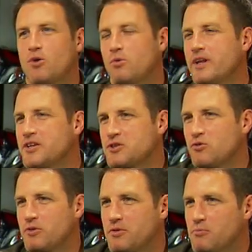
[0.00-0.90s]
what are you guys doing
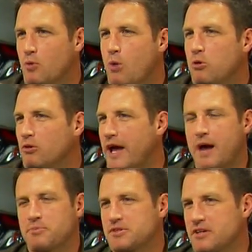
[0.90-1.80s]
with mobile
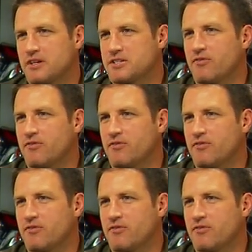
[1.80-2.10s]
apps? Are you guys